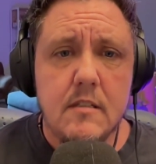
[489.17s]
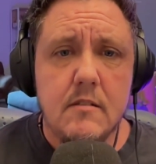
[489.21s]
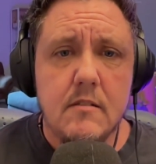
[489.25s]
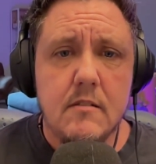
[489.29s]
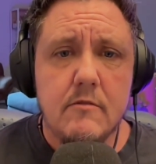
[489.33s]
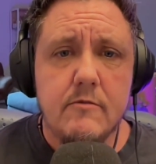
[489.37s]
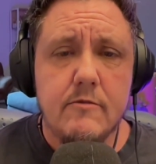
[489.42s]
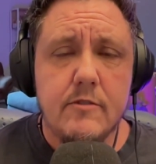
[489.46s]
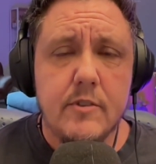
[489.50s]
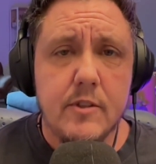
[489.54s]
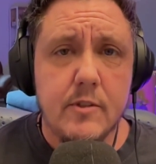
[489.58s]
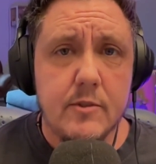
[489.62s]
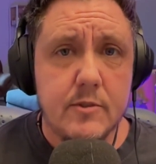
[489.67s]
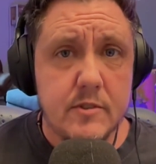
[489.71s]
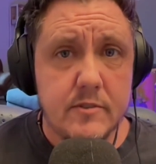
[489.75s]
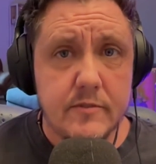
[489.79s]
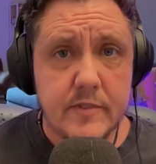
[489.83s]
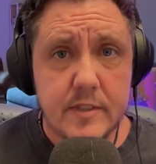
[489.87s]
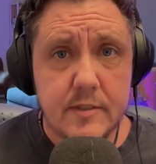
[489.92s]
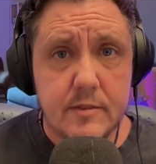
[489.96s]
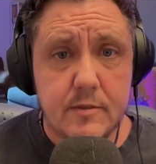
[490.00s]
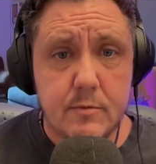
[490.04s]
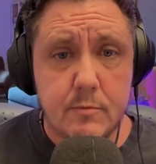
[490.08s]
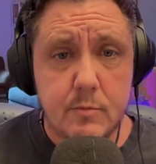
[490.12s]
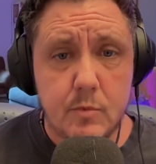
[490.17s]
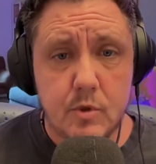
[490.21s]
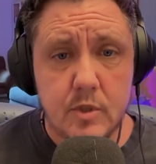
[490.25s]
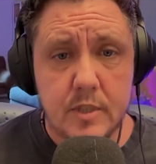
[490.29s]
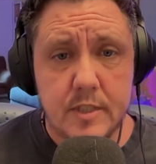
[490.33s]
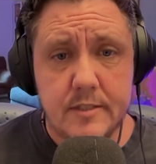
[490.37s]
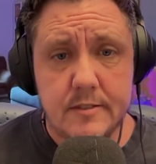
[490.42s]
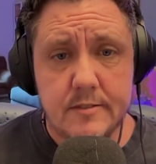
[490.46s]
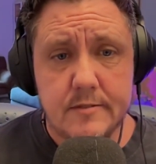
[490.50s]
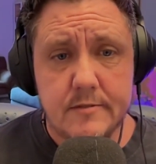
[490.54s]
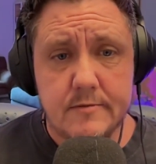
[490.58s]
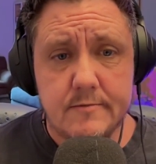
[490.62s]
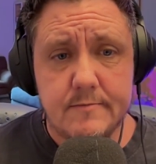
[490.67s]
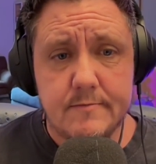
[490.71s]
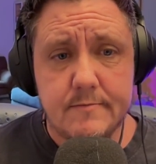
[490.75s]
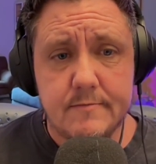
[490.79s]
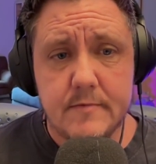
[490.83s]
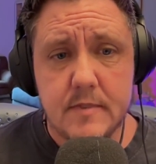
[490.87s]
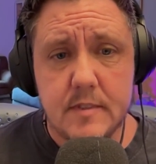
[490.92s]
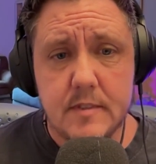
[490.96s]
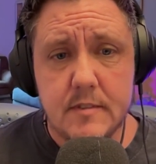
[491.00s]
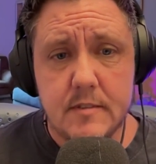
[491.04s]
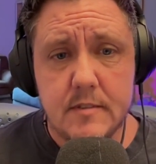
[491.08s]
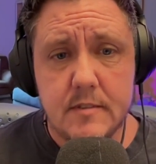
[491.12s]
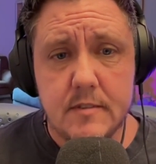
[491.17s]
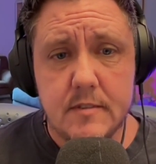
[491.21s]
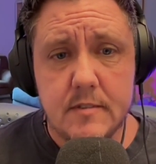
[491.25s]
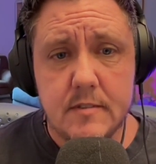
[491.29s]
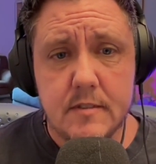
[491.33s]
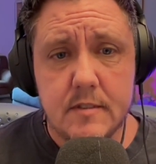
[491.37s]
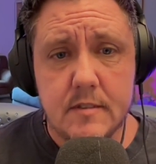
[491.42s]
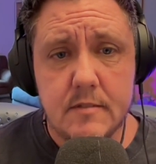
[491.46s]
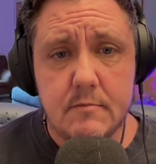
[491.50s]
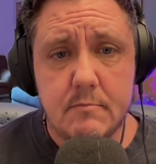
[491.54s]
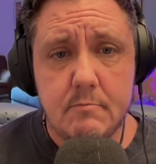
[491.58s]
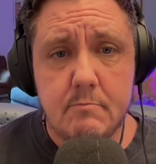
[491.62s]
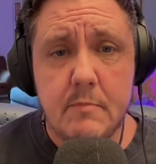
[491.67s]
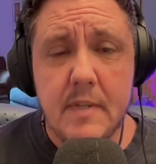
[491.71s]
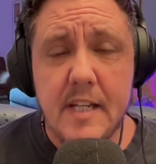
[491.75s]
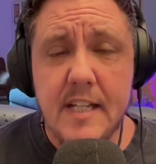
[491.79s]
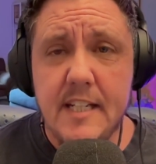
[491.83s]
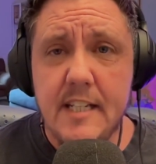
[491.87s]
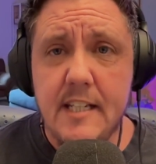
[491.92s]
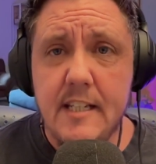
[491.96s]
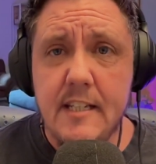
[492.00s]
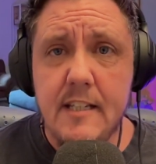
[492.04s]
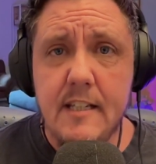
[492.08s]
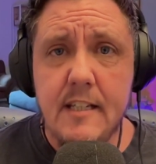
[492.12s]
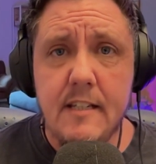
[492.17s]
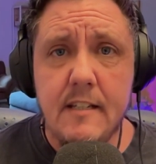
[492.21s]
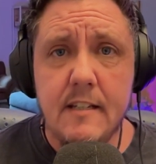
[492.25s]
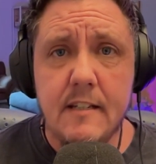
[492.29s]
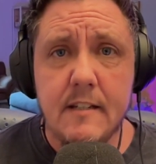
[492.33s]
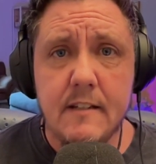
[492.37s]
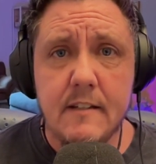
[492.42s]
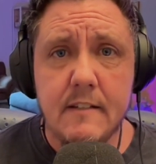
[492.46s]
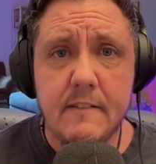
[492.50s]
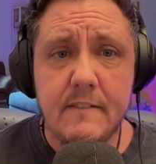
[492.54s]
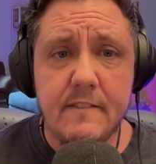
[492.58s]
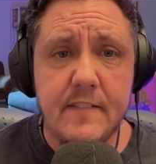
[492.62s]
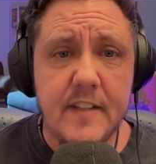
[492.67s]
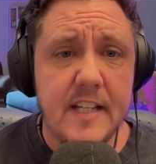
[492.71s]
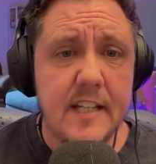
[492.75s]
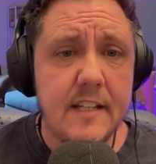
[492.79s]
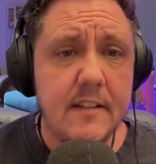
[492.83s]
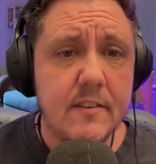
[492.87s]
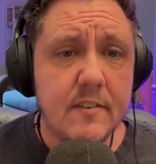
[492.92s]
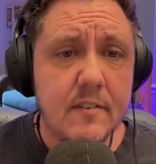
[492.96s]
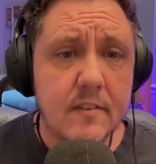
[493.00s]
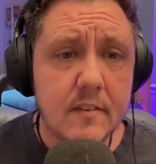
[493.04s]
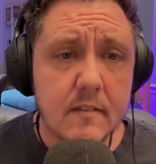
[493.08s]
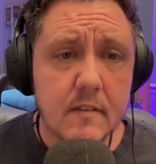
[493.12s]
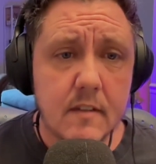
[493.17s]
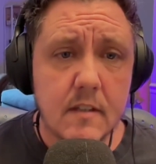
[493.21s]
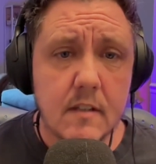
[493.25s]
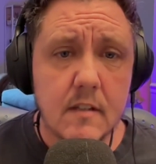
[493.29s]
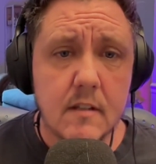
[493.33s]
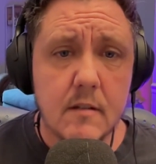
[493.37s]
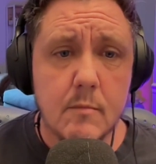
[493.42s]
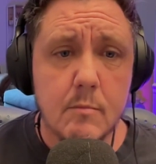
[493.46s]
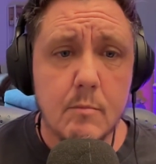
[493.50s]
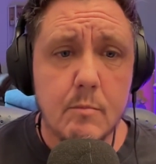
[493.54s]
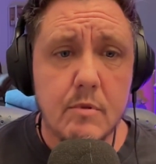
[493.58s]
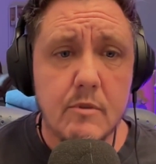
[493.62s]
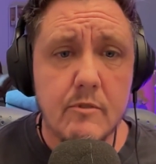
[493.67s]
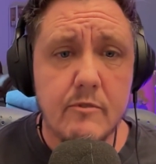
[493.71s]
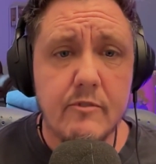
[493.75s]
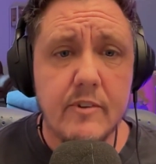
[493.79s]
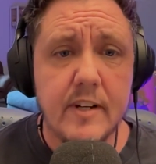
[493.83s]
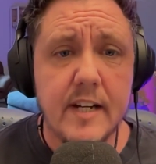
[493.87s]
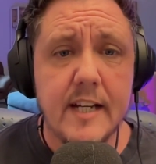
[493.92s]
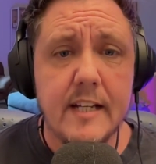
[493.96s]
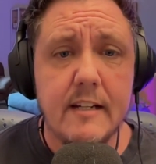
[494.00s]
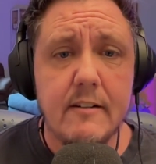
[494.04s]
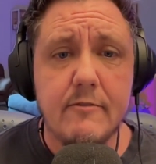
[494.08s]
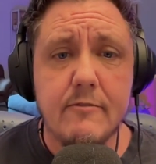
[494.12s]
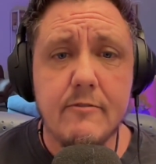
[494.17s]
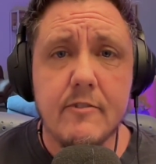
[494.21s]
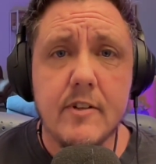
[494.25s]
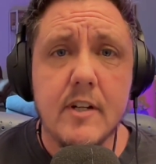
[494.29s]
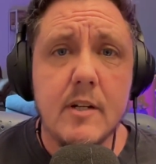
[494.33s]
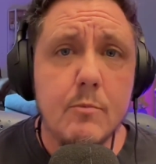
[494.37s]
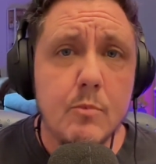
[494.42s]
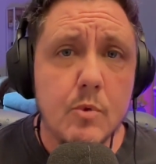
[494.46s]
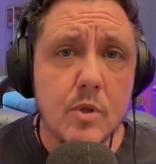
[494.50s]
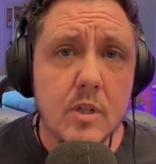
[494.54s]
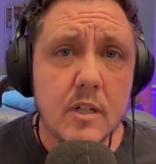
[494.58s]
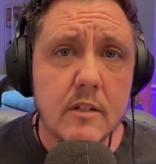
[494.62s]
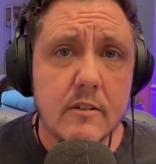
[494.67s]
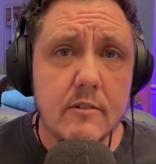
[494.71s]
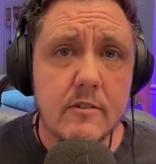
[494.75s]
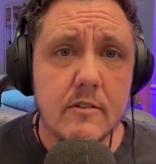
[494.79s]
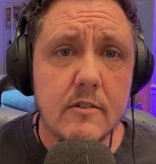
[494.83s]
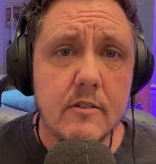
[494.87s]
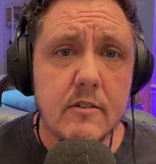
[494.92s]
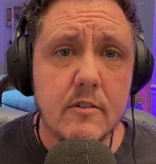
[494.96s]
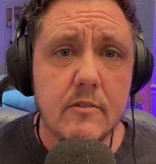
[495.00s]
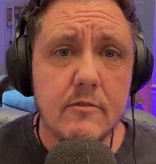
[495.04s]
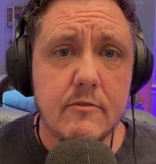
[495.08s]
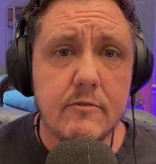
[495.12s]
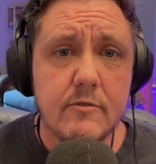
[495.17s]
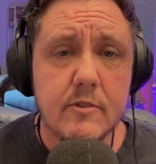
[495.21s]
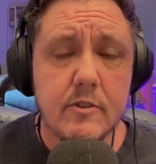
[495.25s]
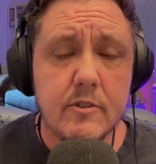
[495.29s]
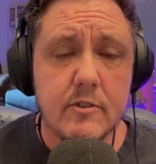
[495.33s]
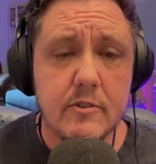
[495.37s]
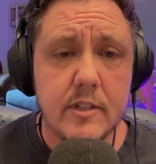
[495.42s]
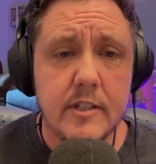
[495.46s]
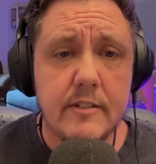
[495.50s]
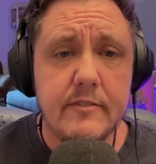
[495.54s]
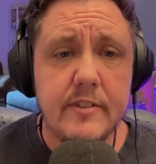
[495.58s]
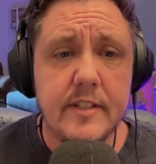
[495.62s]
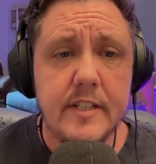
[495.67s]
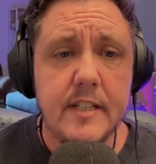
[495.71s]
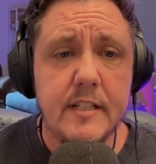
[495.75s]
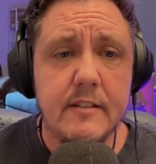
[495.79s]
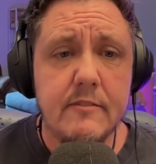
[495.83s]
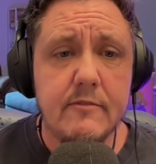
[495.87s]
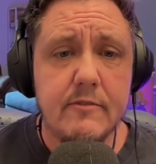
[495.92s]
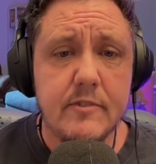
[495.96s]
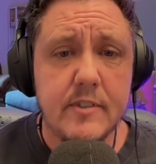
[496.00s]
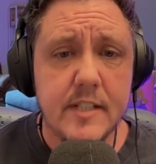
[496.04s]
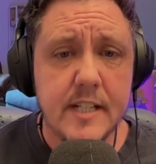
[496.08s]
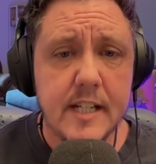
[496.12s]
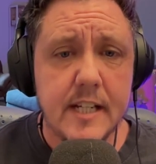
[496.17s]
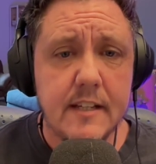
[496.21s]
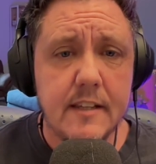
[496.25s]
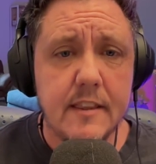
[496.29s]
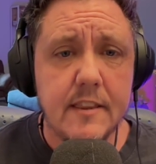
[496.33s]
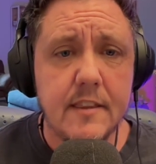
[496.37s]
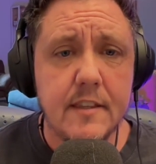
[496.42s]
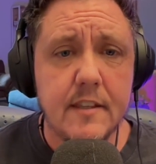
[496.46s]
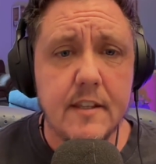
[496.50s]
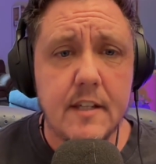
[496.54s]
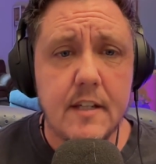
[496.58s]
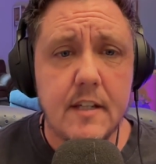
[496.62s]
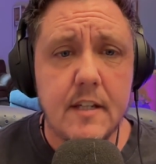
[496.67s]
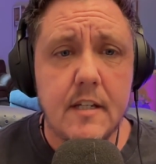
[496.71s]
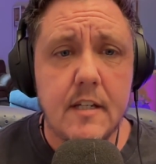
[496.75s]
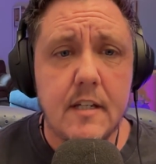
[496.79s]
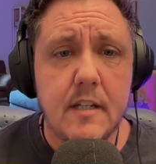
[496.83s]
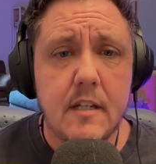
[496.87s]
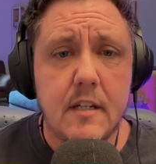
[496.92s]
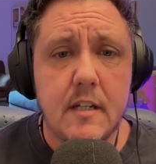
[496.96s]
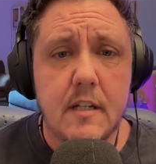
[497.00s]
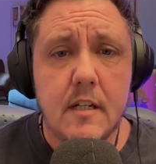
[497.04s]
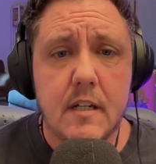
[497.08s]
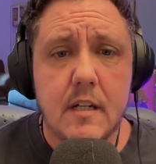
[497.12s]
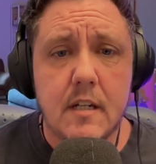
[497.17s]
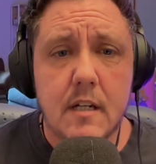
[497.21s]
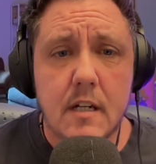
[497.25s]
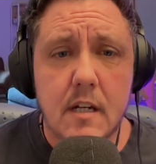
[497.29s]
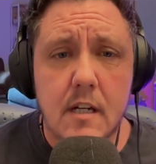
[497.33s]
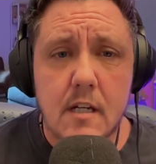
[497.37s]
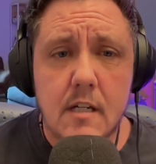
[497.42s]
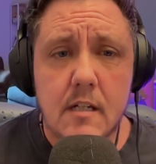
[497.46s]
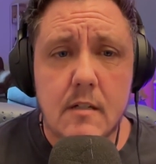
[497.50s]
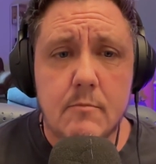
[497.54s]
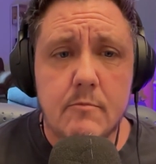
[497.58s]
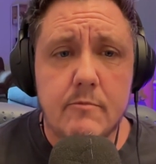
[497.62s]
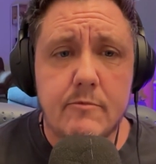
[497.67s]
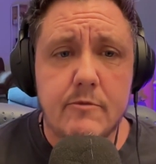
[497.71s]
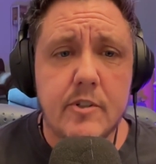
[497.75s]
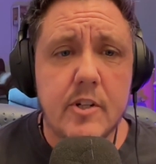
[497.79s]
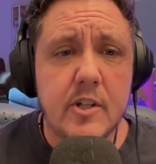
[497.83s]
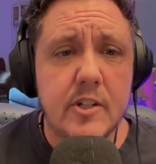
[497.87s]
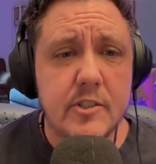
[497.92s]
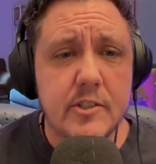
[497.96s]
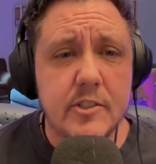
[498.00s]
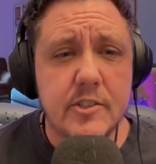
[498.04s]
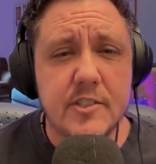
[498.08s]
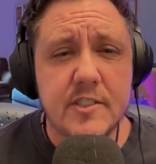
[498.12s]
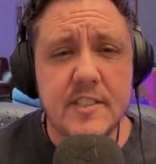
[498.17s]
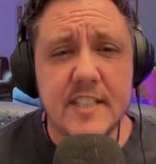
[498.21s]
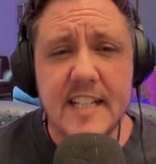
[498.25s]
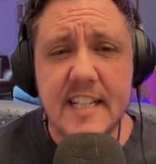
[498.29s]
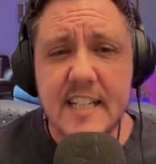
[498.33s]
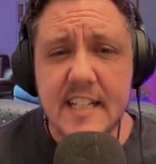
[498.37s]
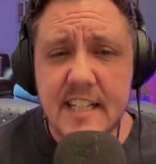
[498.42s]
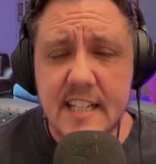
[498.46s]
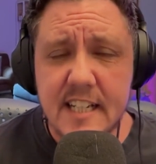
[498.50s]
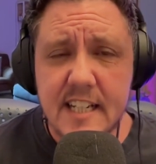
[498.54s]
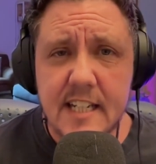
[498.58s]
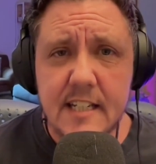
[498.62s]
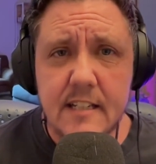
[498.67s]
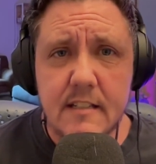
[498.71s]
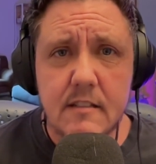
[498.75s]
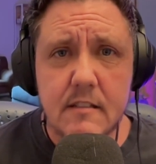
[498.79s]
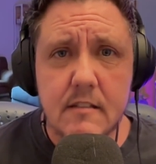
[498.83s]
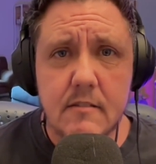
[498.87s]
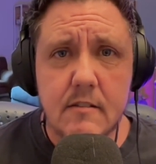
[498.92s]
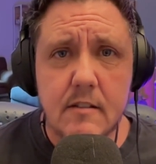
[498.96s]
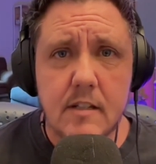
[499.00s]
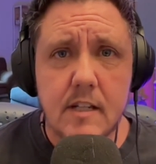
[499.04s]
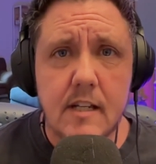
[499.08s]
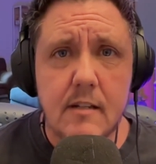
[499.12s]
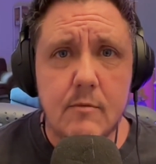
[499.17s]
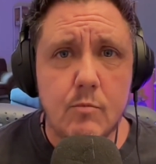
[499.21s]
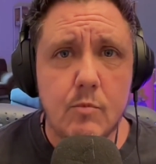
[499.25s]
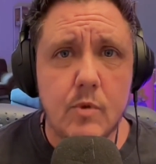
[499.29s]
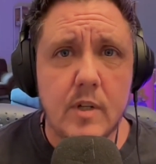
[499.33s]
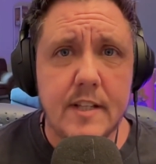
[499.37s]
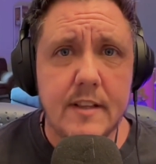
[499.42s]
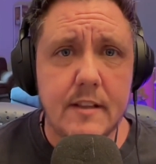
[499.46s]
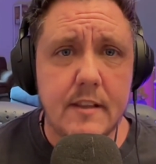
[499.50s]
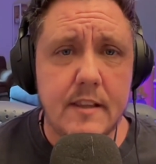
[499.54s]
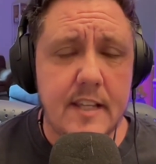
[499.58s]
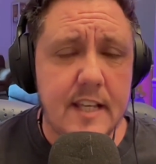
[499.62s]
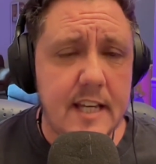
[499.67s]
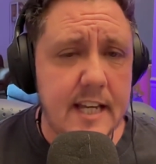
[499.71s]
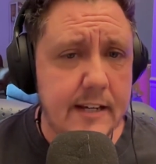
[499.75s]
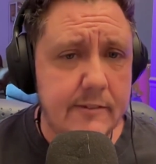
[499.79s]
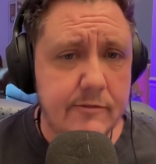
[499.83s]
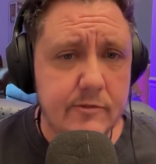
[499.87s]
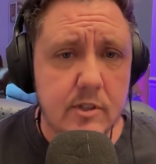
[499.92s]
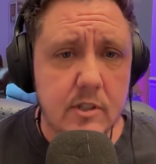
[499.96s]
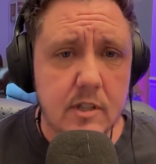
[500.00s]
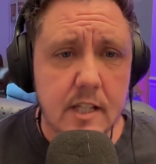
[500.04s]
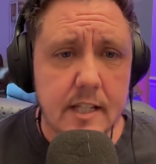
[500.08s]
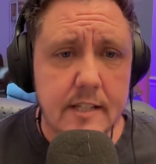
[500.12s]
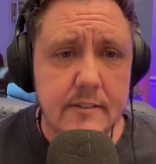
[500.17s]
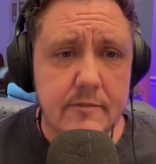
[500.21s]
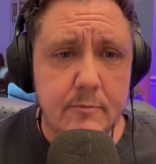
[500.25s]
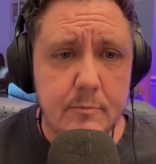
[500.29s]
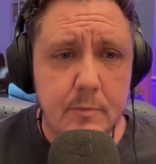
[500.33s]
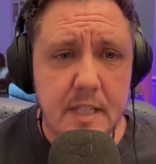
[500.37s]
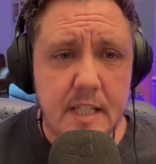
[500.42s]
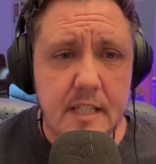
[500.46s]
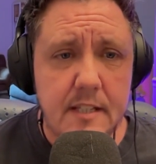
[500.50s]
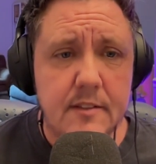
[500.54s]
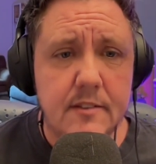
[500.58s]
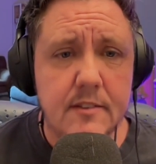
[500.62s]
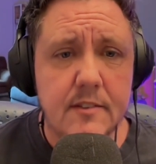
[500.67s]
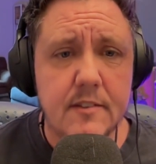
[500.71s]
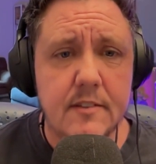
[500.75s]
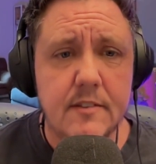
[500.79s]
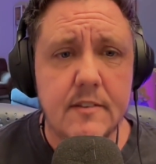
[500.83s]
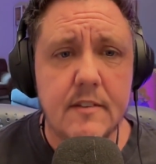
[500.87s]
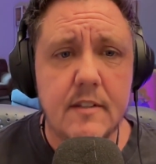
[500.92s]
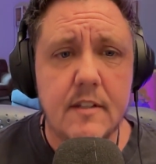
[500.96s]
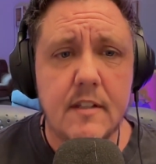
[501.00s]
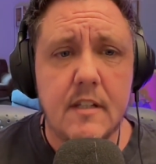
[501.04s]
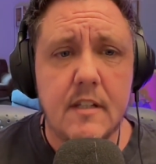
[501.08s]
for those of us who mourn. Many faiths provide a framework for grieving and for death, for understanding it and what the afterlife means.